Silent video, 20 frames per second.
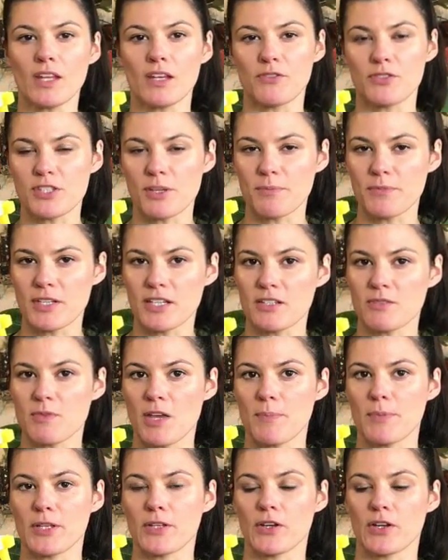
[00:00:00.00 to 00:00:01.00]
if something's
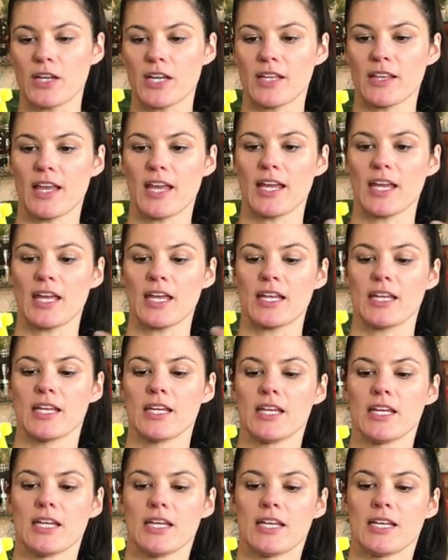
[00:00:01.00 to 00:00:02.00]
maybe looking like it
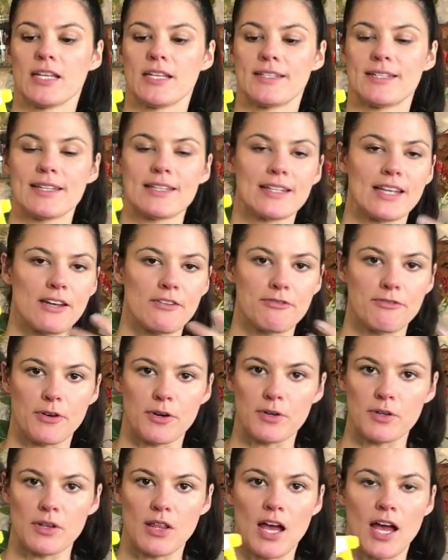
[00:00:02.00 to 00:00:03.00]
didn't get
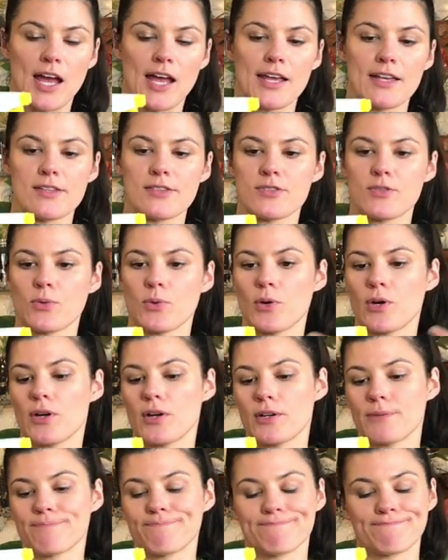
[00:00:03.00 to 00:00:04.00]
fertilized,
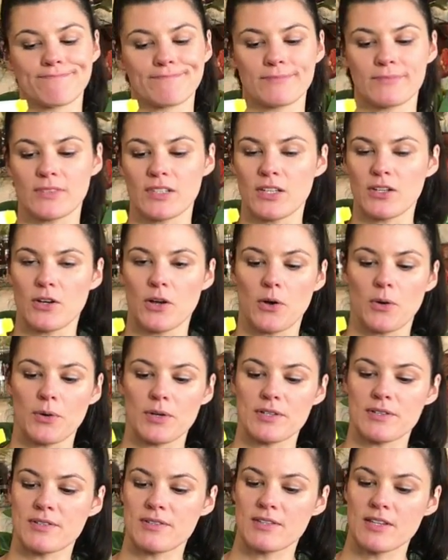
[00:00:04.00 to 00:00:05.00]
or, you know,
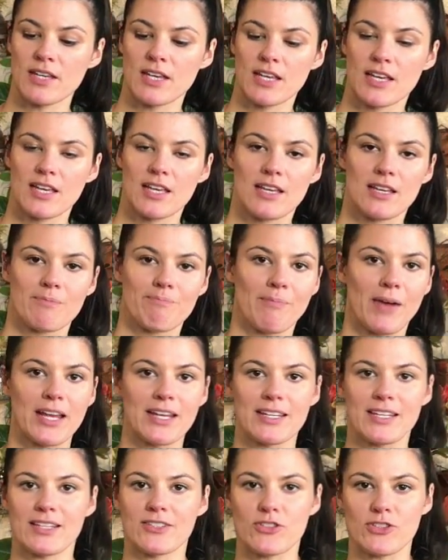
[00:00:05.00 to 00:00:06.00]

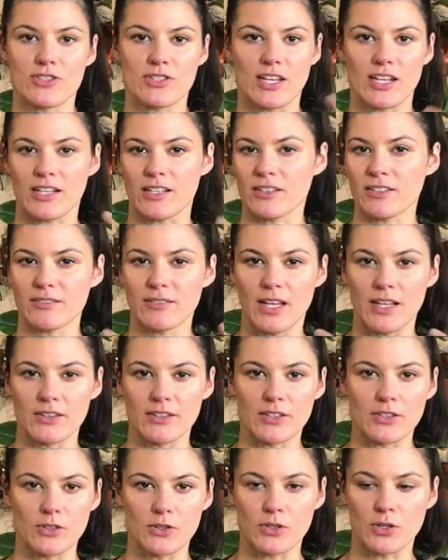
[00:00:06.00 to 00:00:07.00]
might need just like a
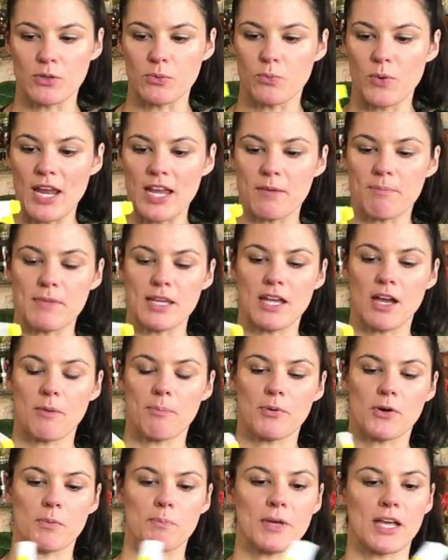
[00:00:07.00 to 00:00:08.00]
little good wake me
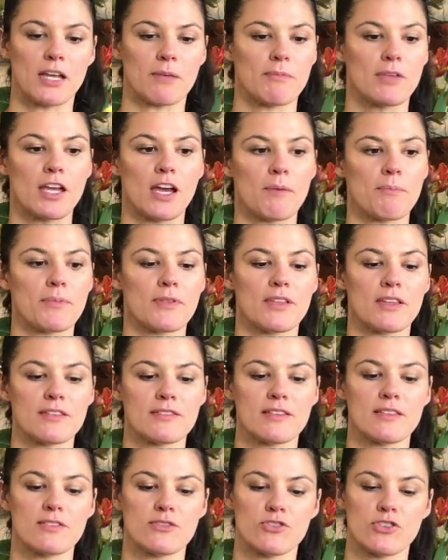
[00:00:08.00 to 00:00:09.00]
up or pick me up,
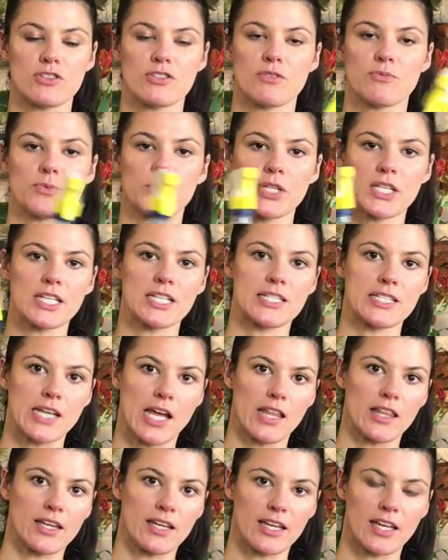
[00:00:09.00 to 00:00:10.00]
this is just a really
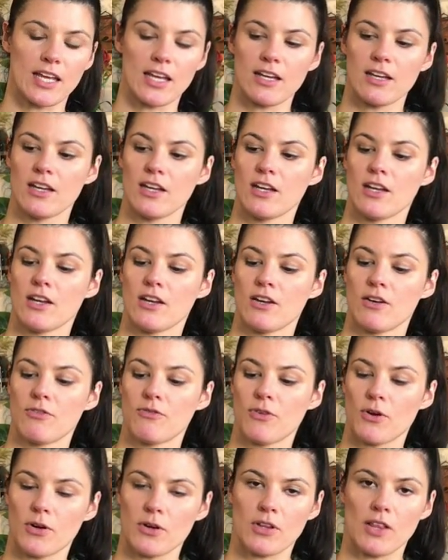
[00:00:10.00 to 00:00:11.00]
delicate
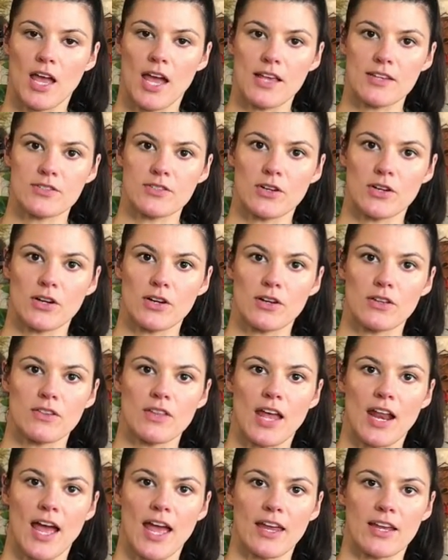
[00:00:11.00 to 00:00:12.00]
fertilizer
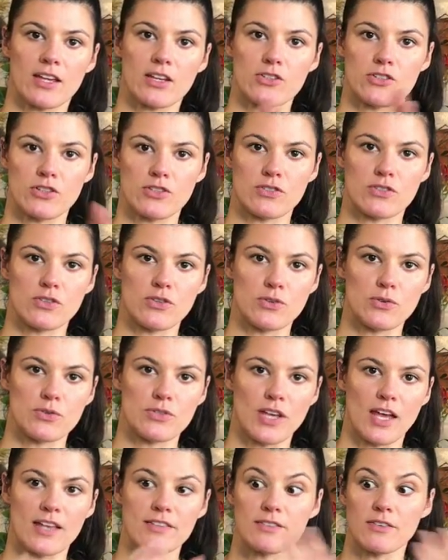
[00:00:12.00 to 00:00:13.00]
that I could just use
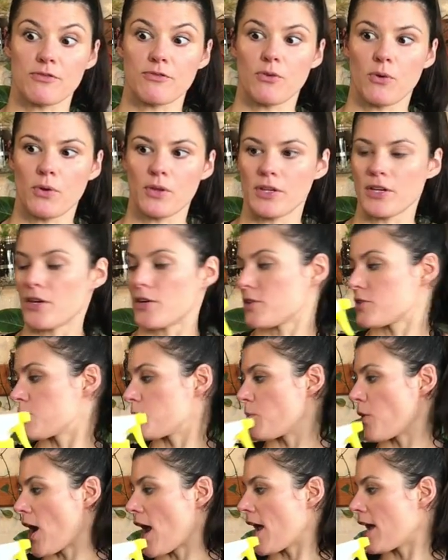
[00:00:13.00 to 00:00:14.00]
as a foliar
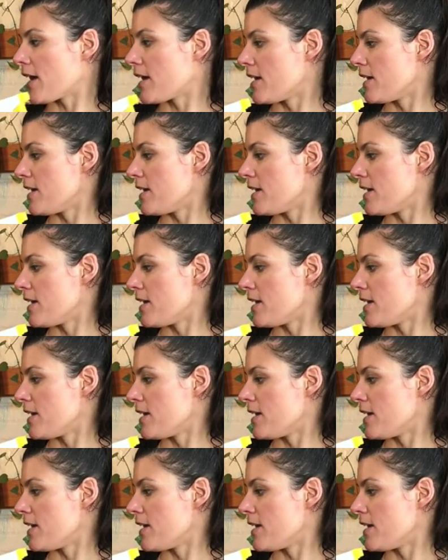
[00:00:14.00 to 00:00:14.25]
spray.